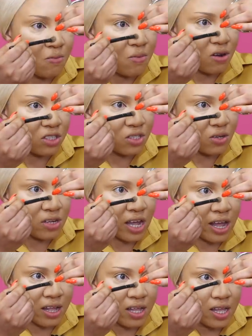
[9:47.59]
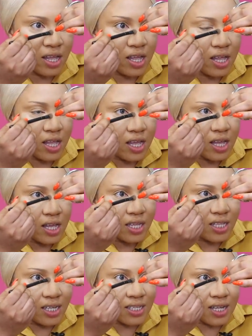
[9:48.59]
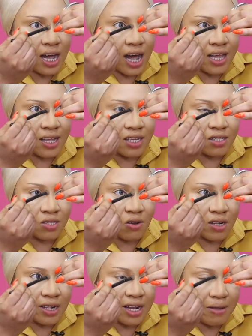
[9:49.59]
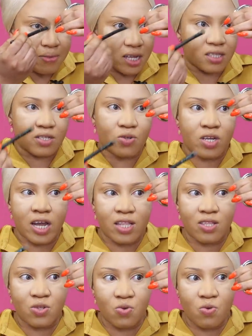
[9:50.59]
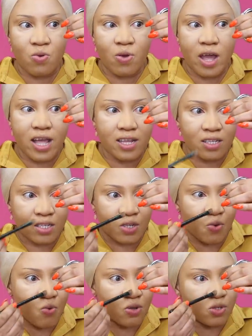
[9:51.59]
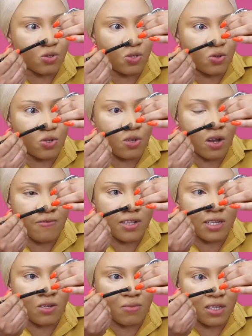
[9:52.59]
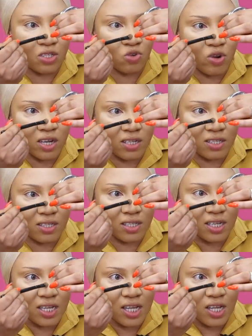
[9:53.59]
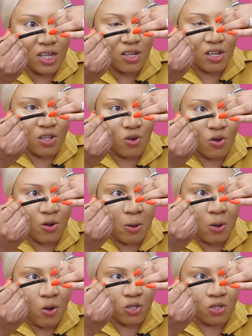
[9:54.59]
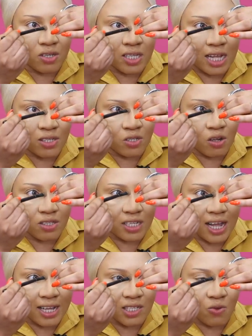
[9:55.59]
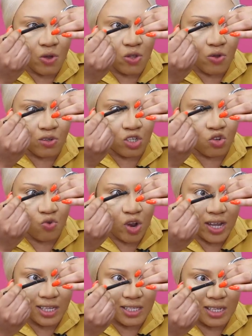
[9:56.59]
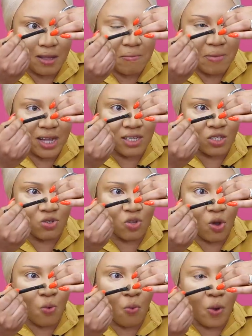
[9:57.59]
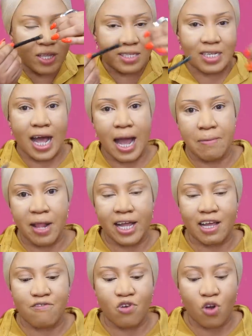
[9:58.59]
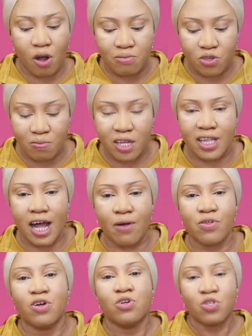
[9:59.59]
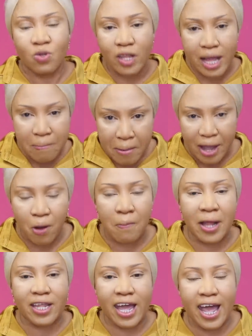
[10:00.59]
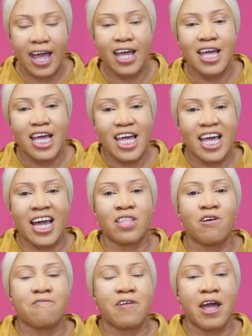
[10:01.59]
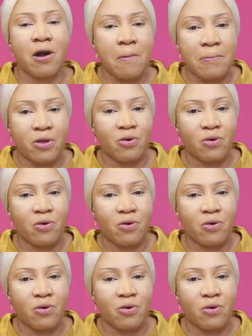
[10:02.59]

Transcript: much. So yeah, the sky is your limit. You can do anything you want to do. You don't even need to be trained. You know, Just that sometimes when you are trained, it makes you not waste time. Like if you come to me now to name makeup and hair, it kind of help